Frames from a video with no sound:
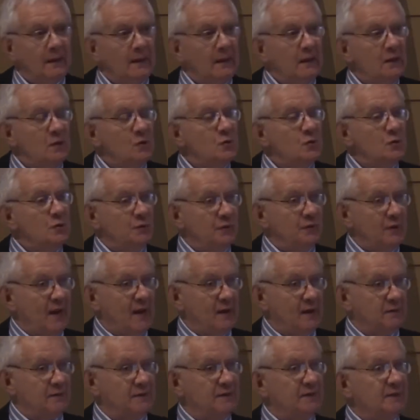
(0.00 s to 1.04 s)
in
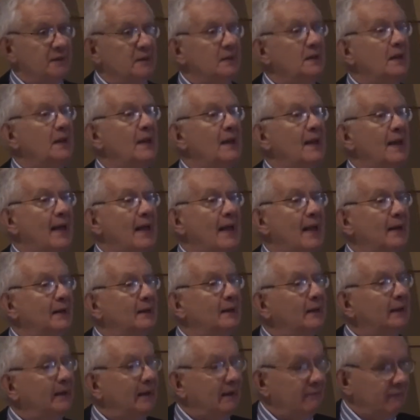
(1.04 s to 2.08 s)

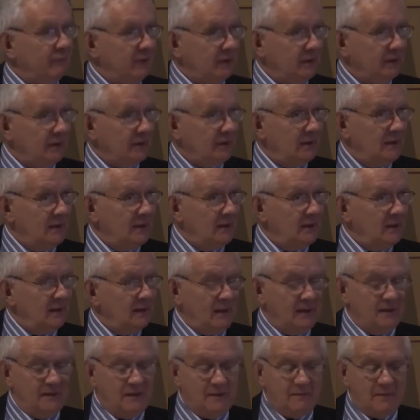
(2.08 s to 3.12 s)
2011,
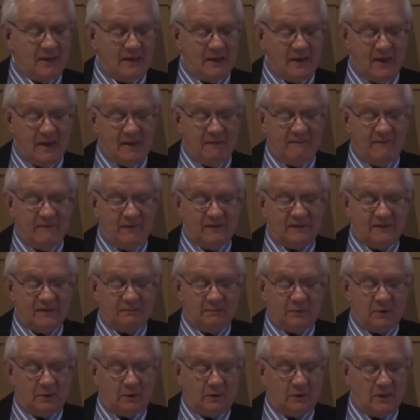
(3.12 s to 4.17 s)
and they became
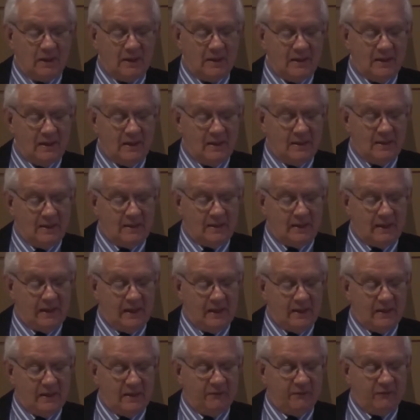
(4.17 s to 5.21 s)
visible
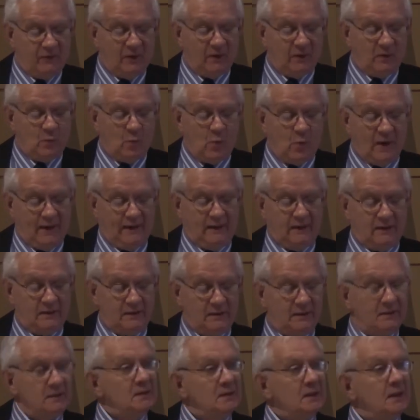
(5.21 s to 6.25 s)
in different
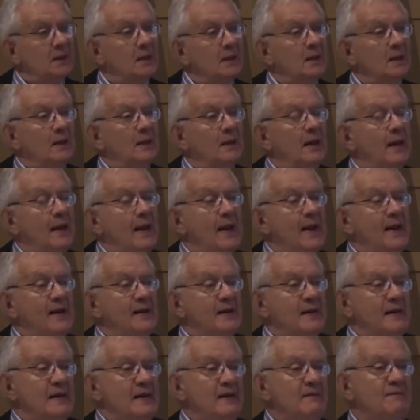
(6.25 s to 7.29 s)
ways.
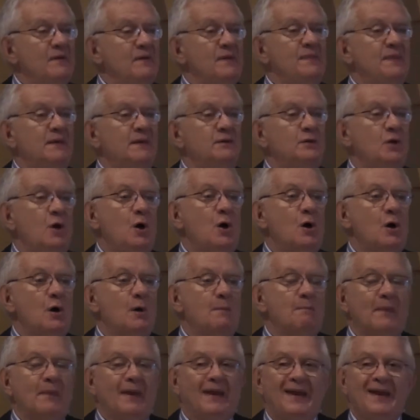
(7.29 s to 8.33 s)
And even the
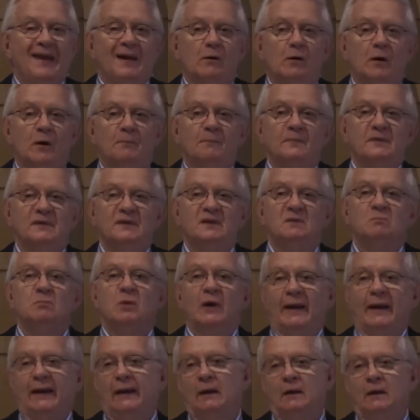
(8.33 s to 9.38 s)
term Arab
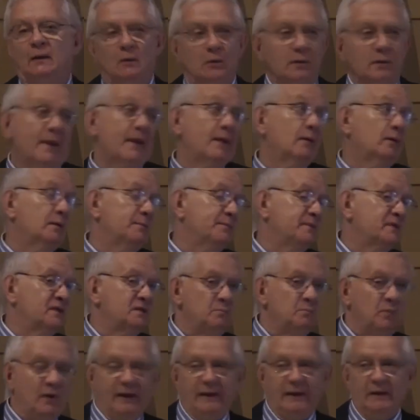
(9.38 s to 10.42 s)
Spring, or Arab
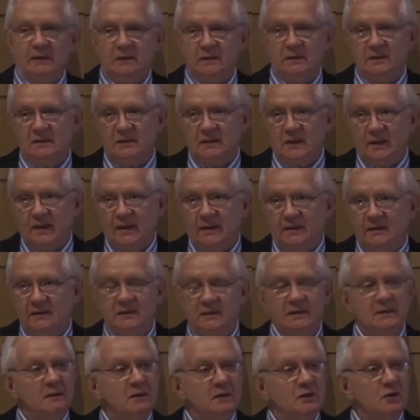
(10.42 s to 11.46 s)
Springs,
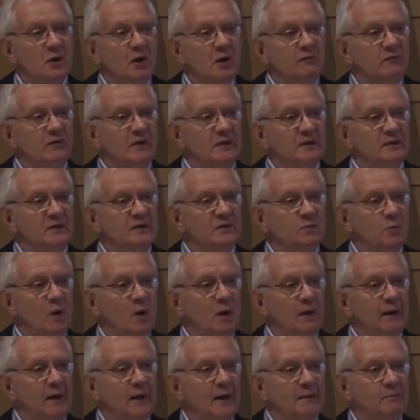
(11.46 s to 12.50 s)
as
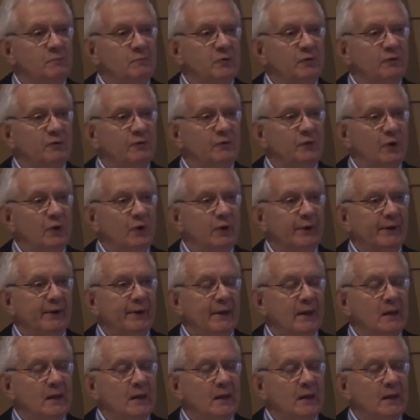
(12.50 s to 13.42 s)
Jean-François and I prefer,